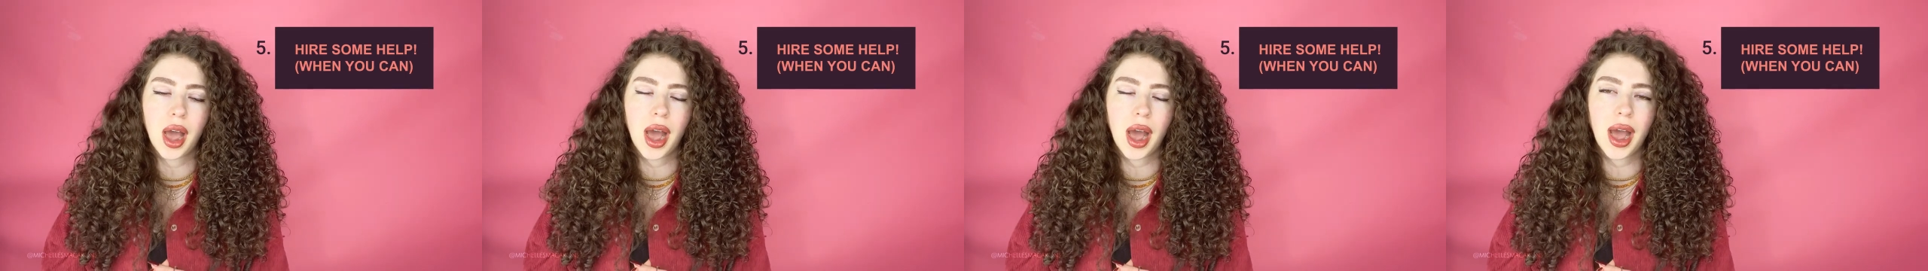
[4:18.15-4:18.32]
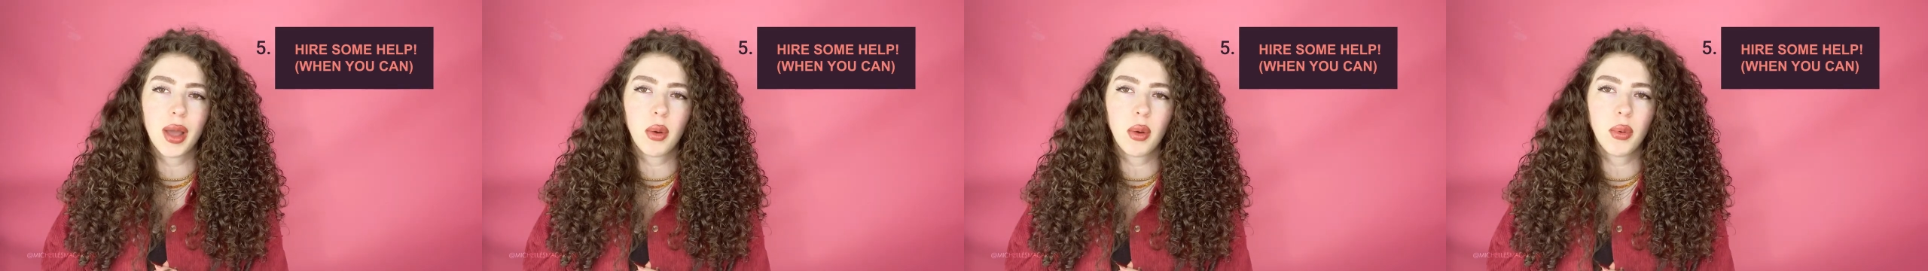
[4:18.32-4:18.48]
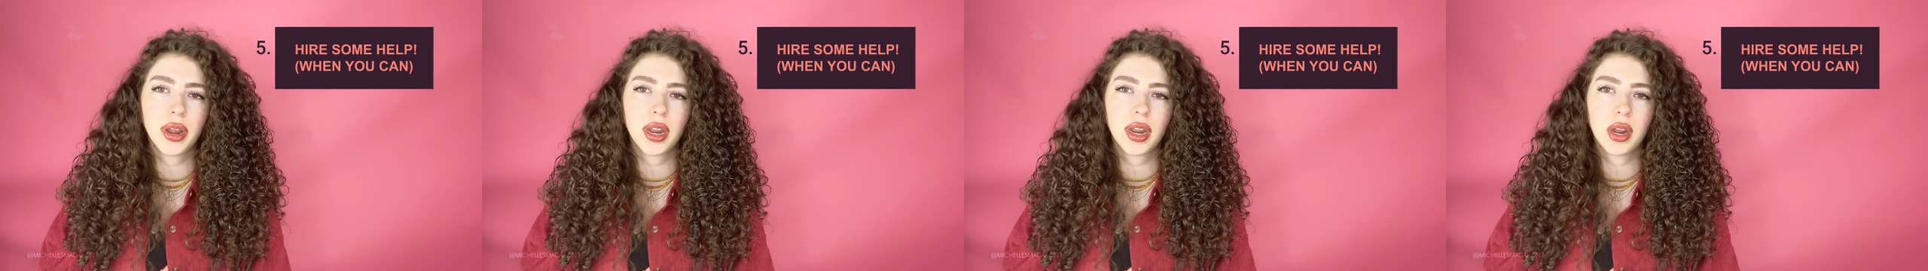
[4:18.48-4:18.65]

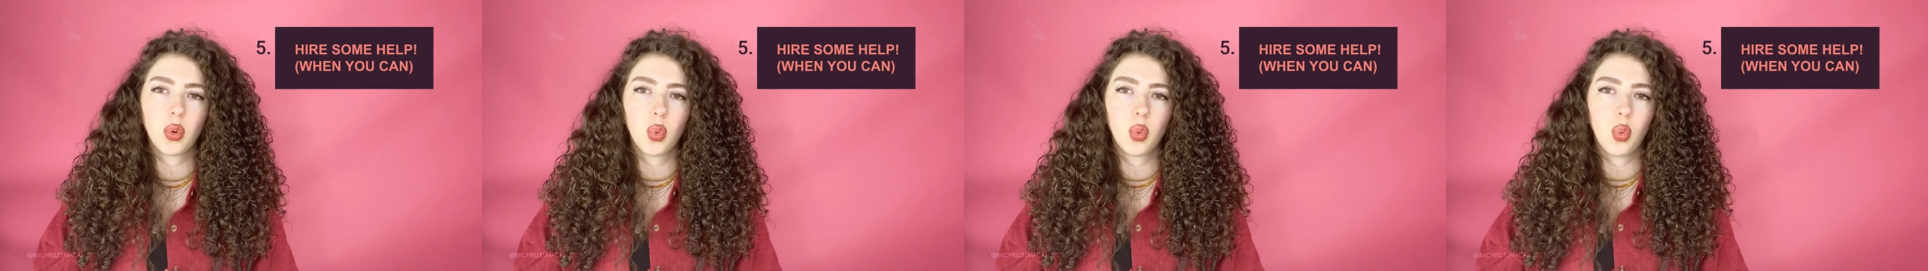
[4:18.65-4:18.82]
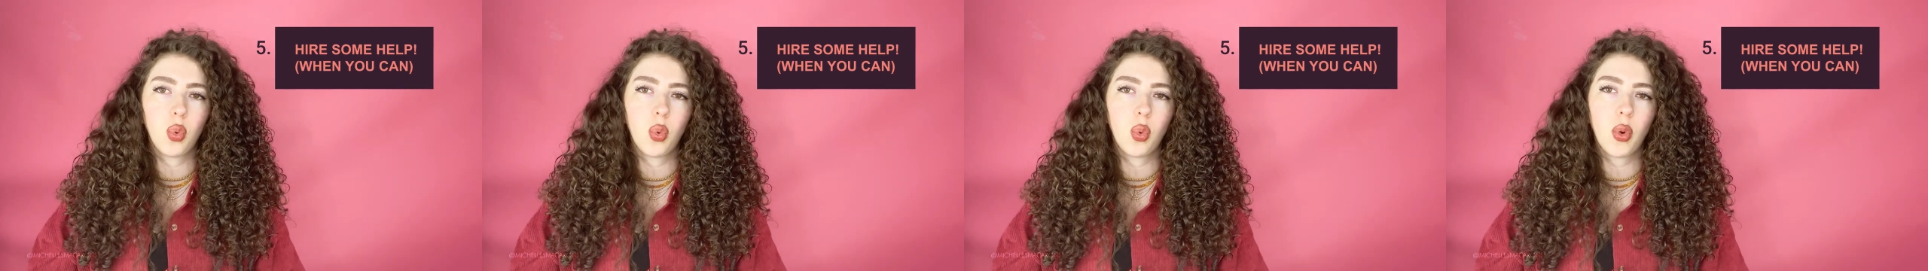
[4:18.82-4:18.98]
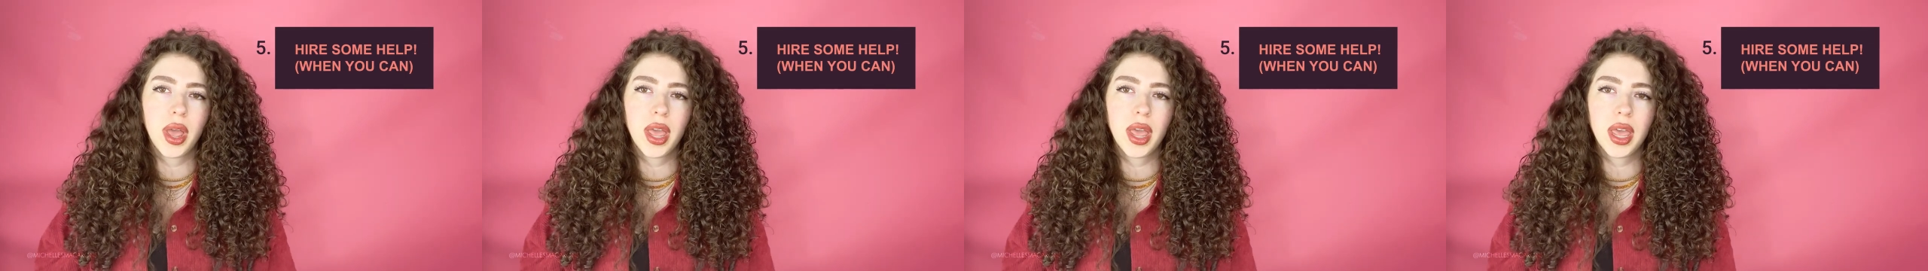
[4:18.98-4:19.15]
I waited
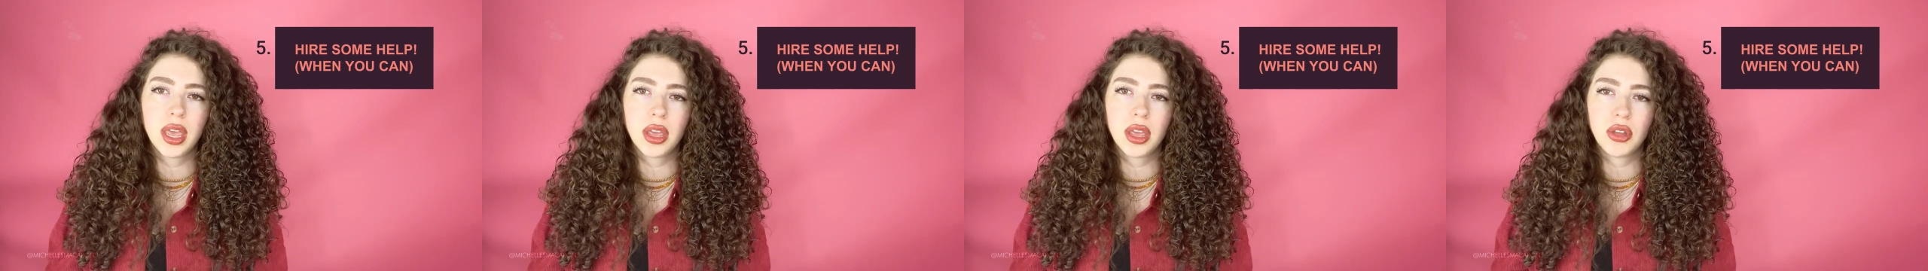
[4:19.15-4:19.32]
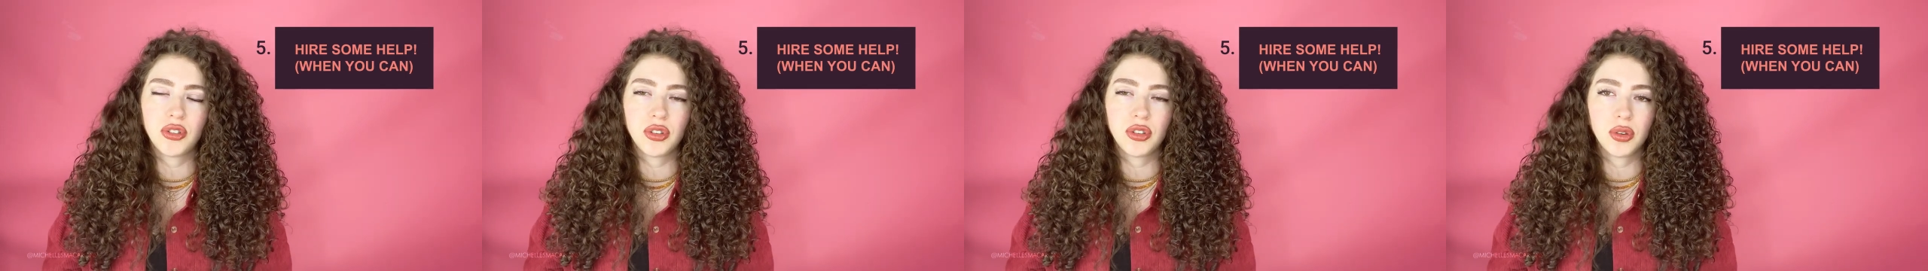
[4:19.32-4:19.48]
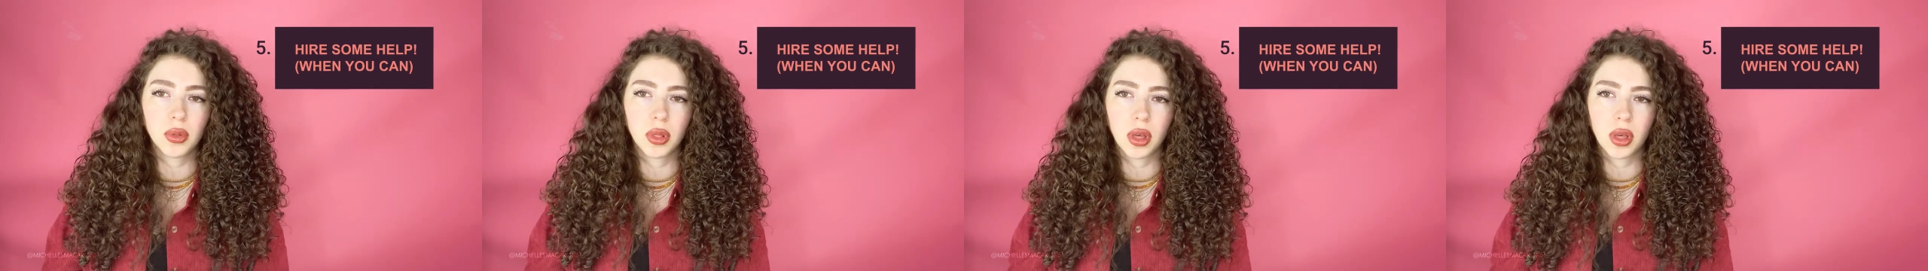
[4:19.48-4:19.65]
way
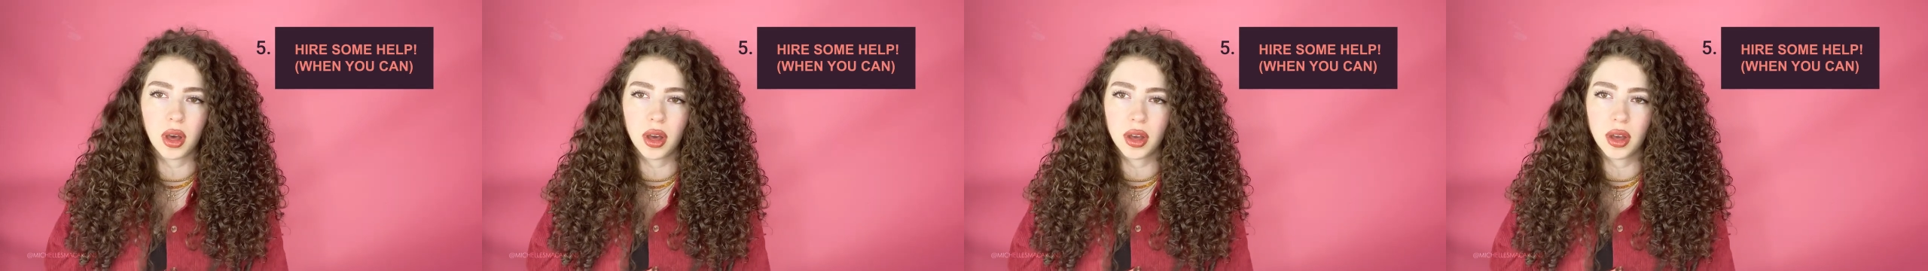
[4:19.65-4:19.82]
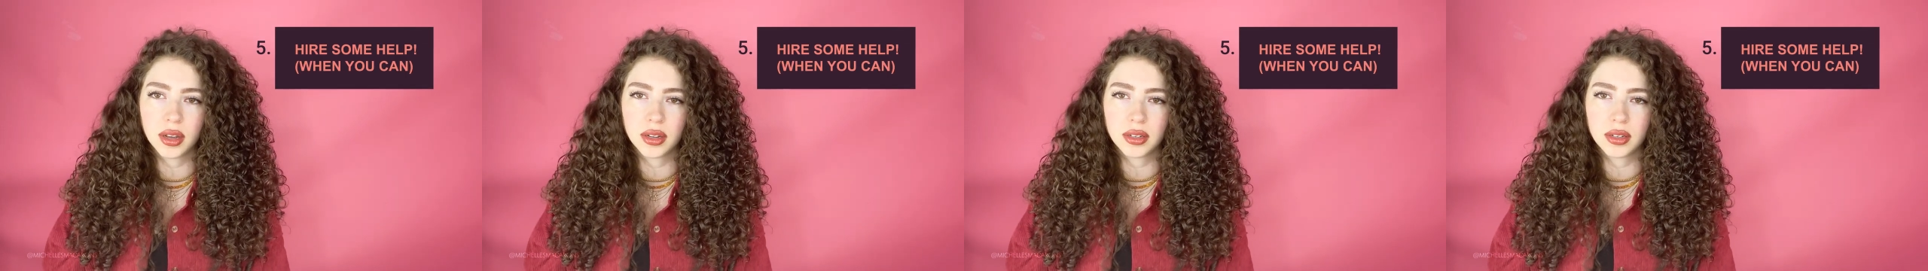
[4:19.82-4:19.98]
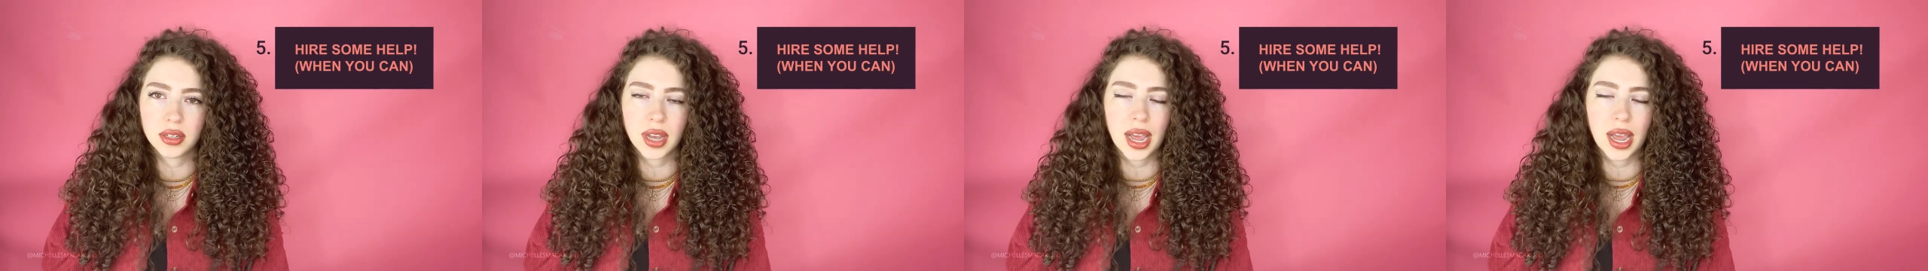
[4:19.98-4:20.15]
too
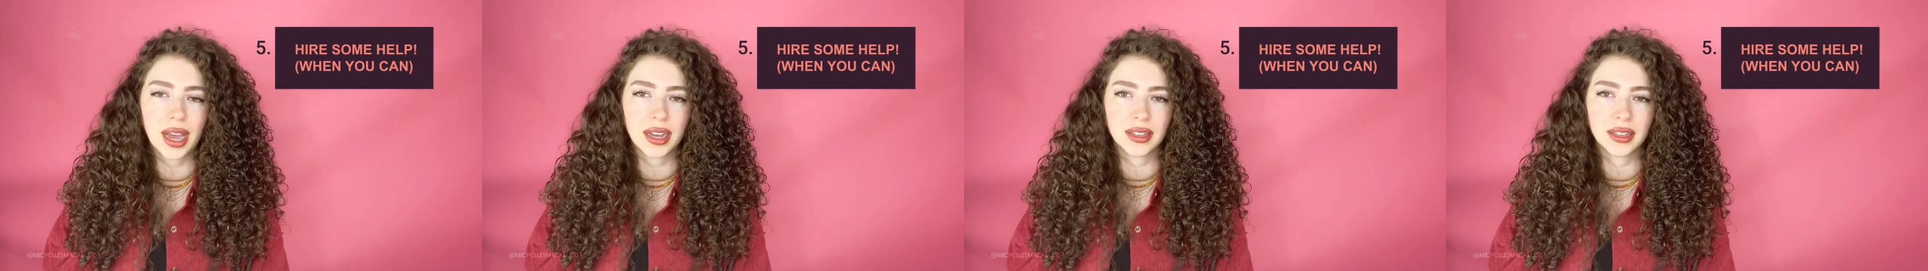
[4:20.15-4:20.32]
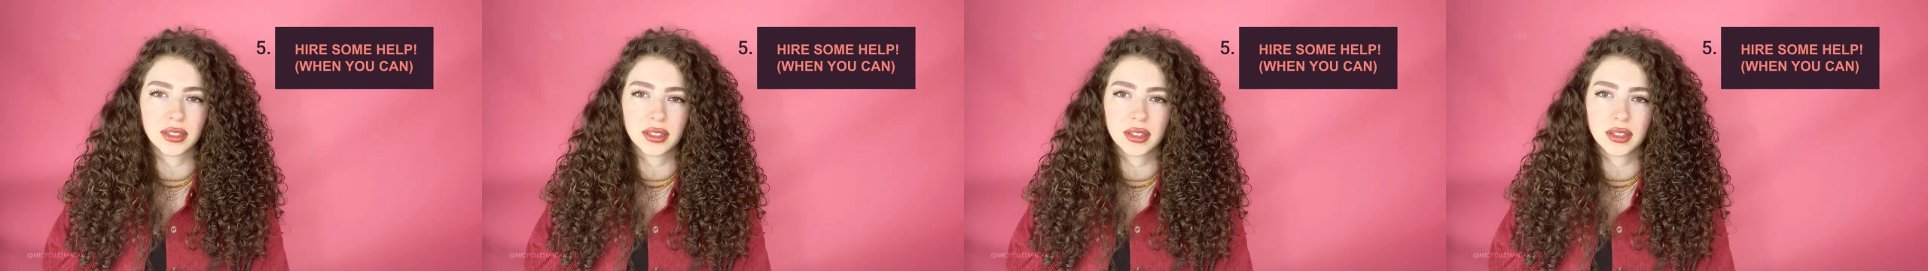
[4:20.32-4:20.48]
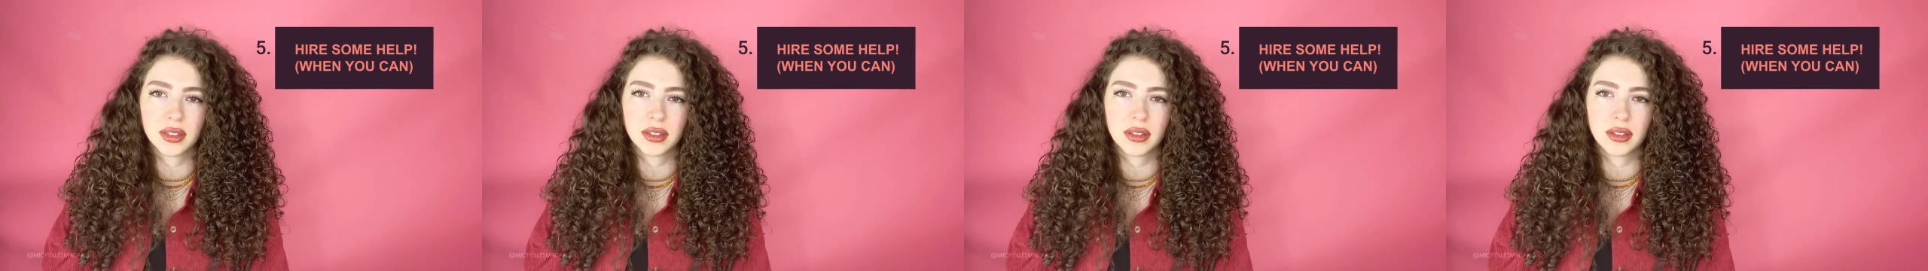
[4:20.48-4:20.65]
long to
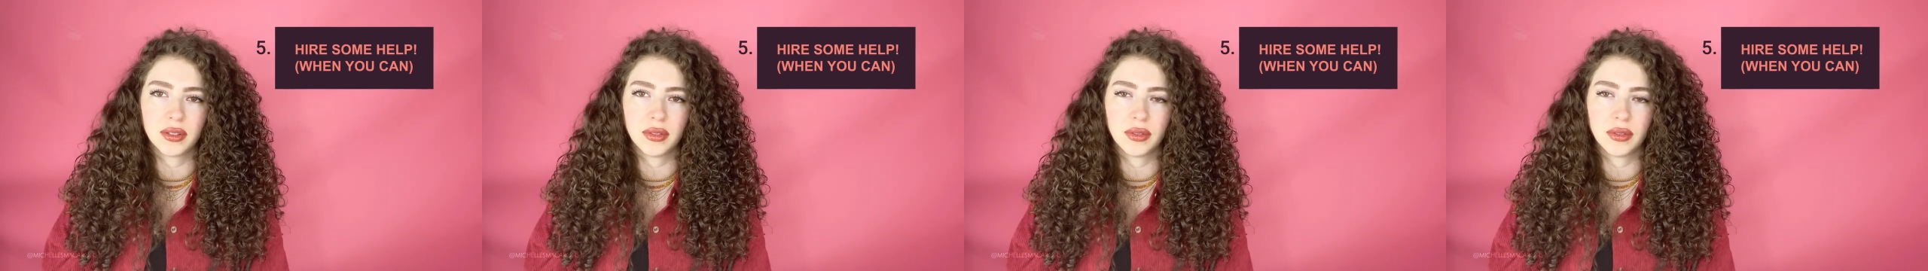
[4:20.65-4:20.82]
ask